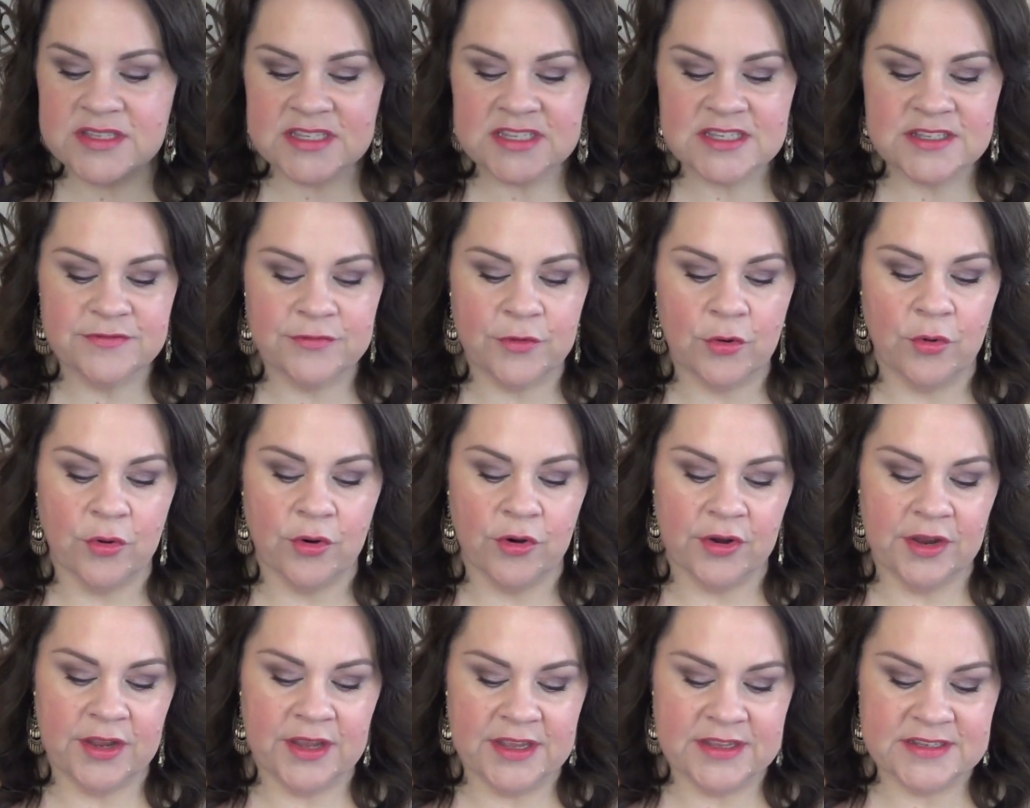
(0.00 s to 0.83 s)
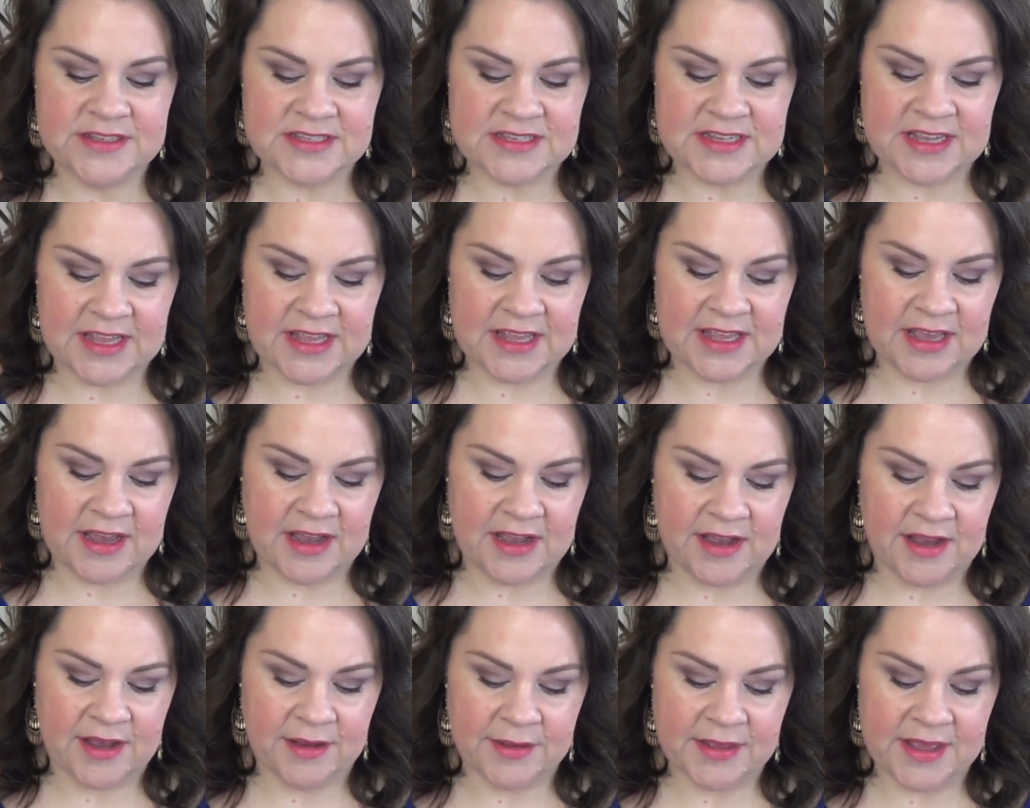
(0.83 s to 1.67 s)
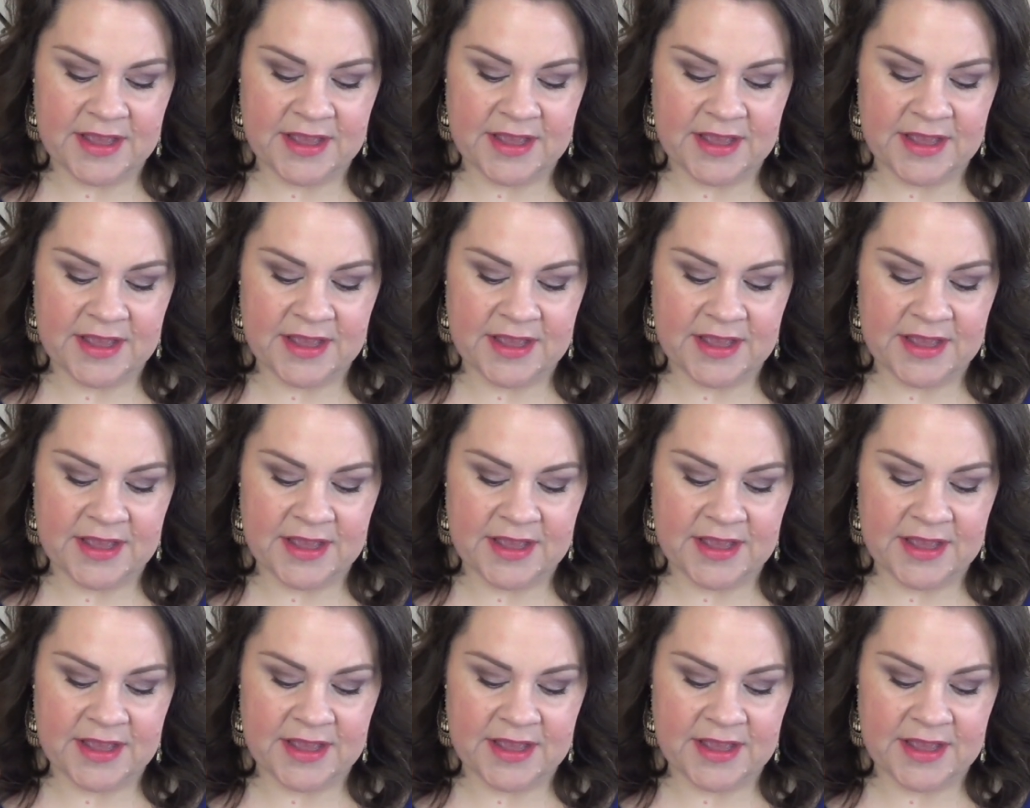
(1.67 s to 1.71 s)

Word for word: this for is uh,